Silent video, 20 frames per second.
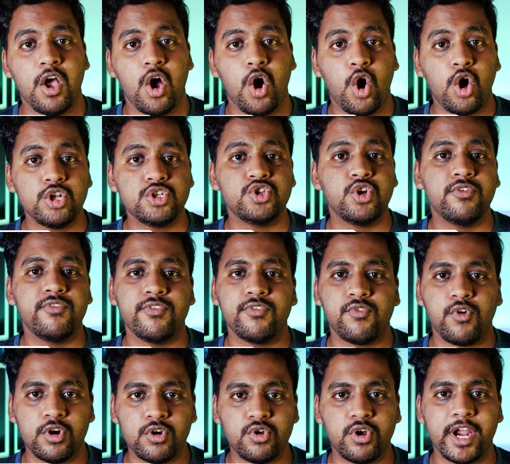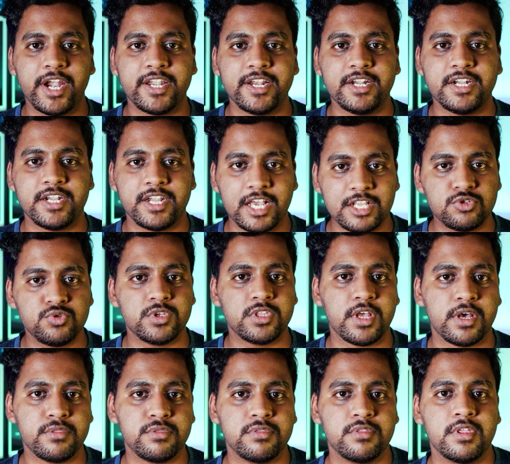Also, if you want to get in touch with
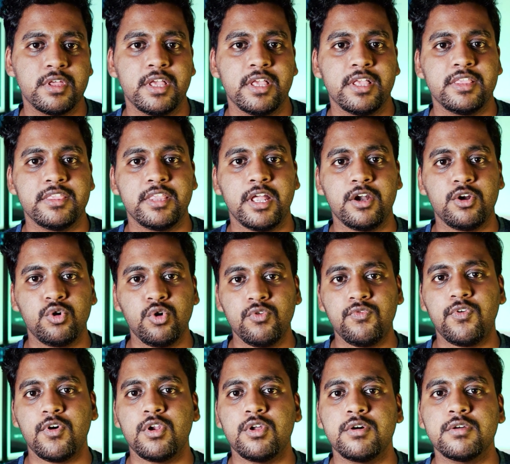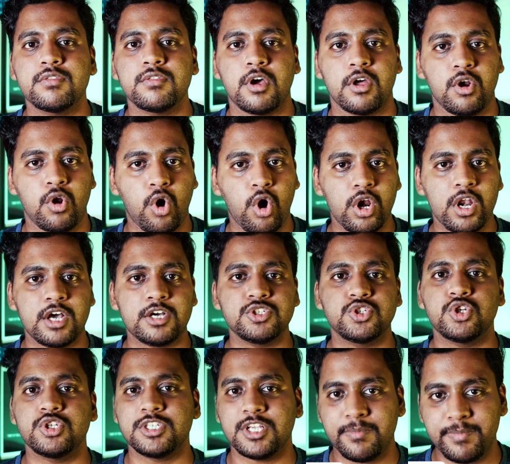us, then do follow us on all our
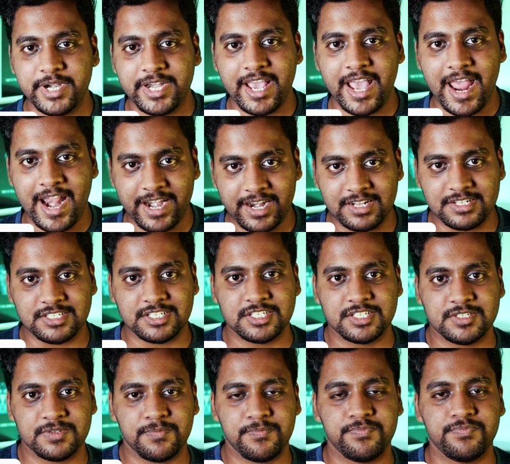social media handles.